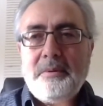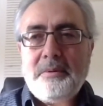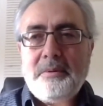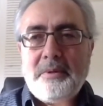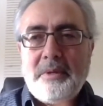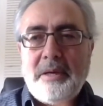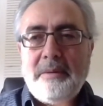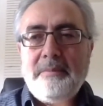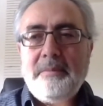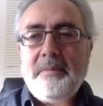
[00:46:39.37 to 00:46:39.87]

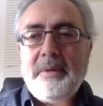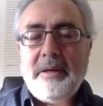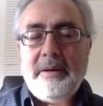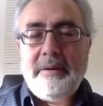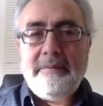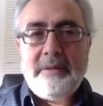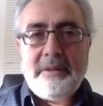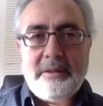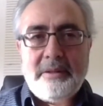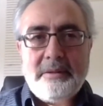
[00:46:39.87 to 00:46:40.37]
some
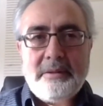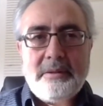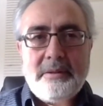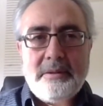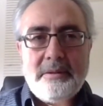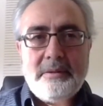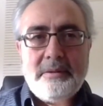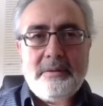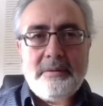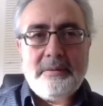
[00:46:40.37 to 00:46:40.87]

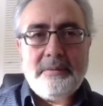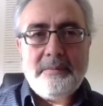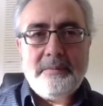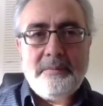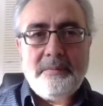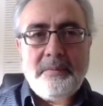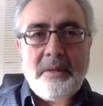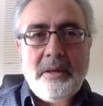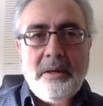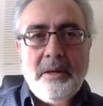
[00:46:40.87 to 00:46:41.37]
evidences,
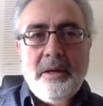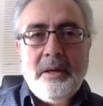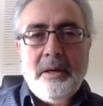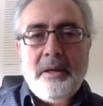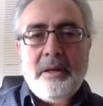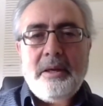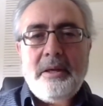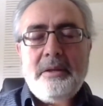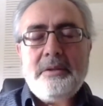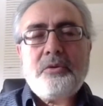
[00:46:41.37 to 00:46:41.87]

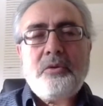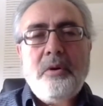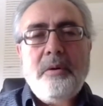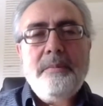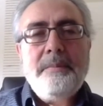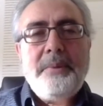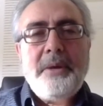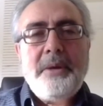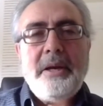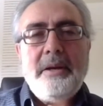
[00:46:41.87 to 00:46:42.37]
he's
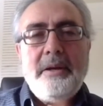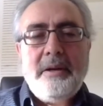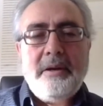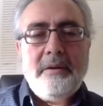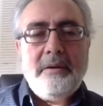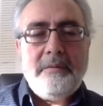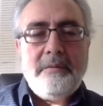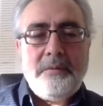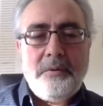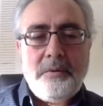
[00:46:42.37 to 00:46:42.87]

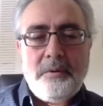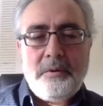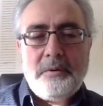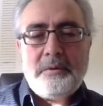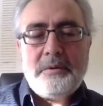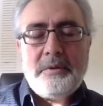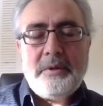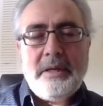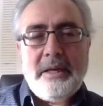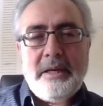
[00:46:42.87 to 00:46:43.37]
comparing
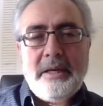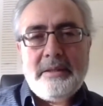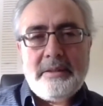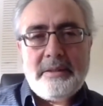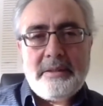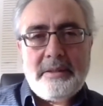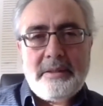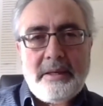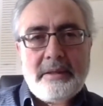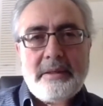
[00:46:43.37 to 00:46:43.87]
first and
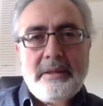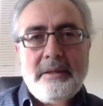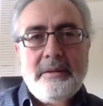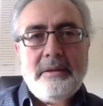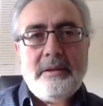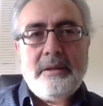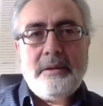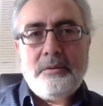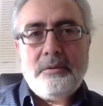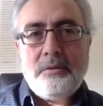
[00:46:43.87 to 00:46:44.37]

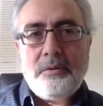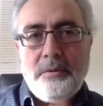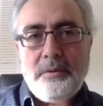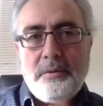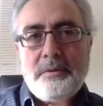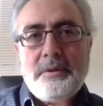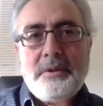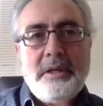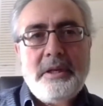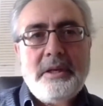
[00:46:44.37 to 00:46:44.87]
second and
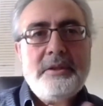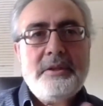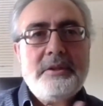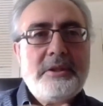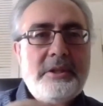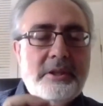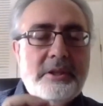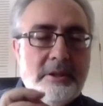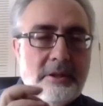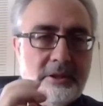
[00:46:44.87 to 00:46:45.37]
third
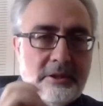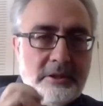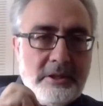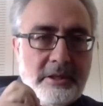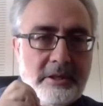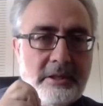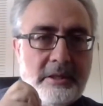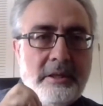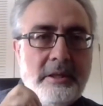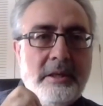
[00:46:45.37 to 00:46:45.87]
century
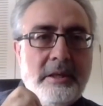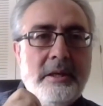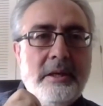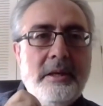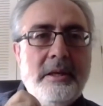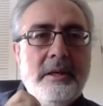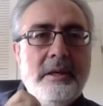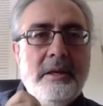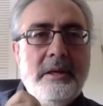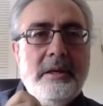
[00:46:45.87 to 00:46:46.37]
Hijri
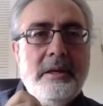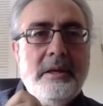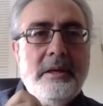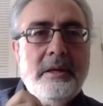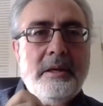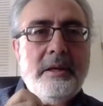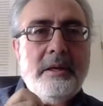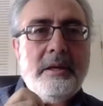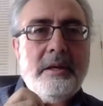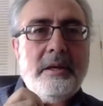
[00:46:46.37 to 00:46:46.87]

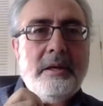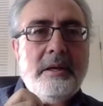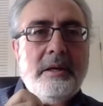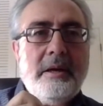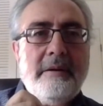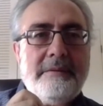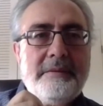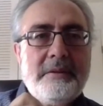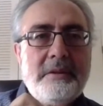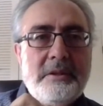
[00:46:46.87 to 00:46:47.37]

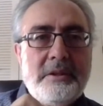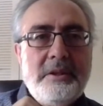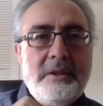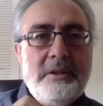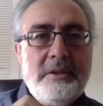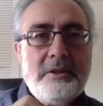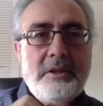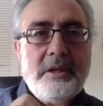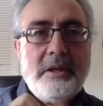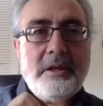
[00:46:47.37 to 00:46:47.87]
after
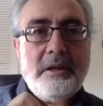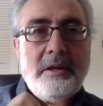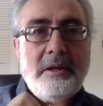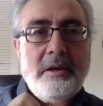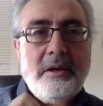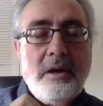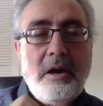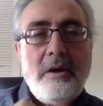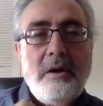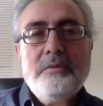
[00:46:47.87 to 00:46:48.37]
Hijra,
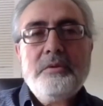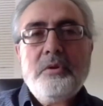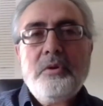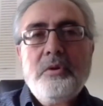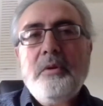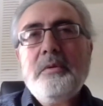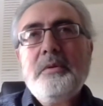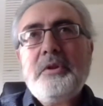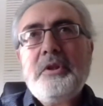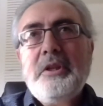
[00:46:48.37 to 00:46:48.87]
how the
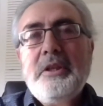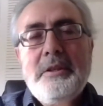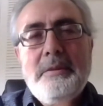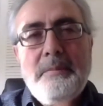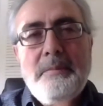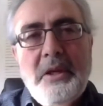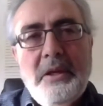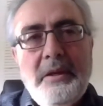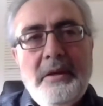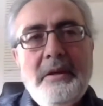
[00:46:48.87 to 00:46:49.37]
knowledge is
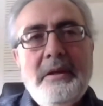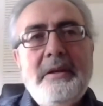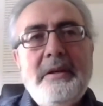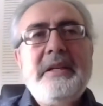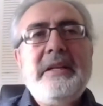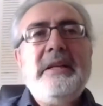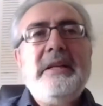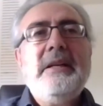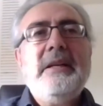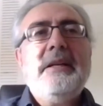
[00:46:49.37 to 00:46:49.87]
being
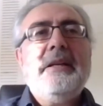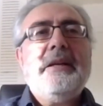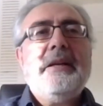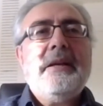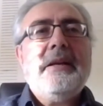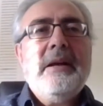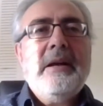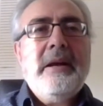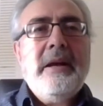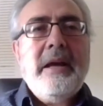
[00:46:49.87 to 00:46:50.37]

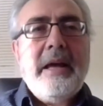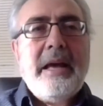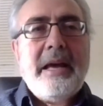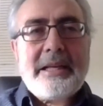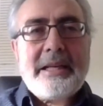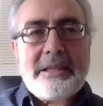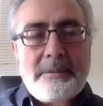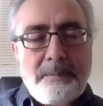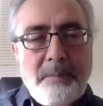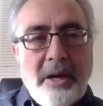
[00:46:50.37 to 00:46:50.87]
really
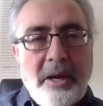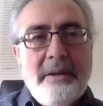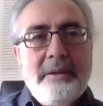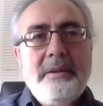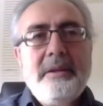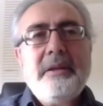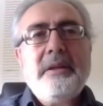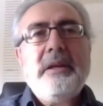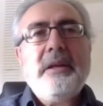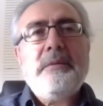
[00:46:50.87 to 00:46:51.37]

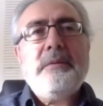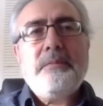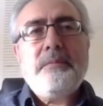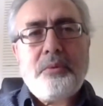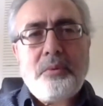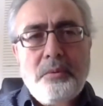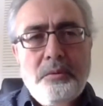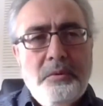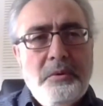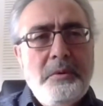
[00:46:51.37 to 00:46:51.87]
expanding and
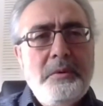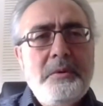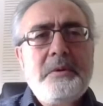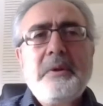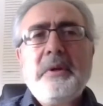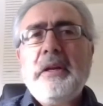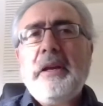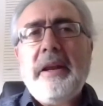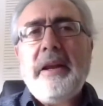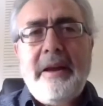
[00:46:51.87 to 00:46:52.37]

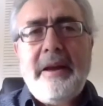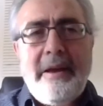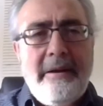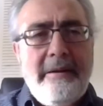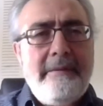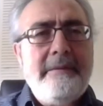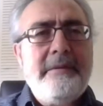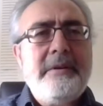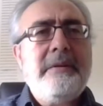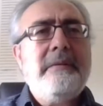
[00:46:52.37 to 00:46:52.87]
producing
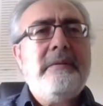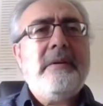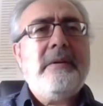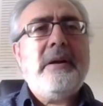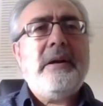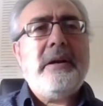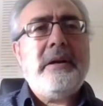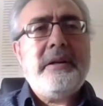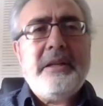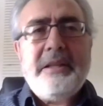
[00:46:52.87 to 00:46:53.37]

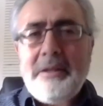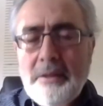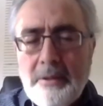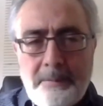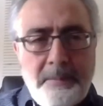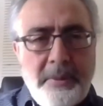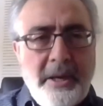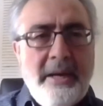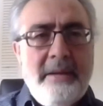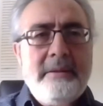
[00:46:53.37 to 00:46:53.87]
everywhere
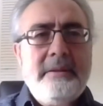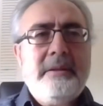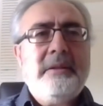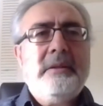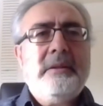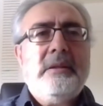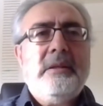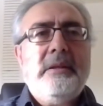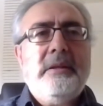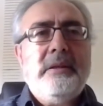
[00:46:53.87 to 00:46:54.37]

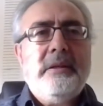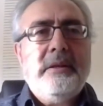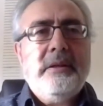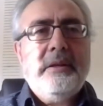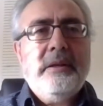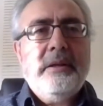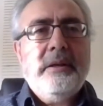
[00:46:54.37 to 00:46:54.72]
independently.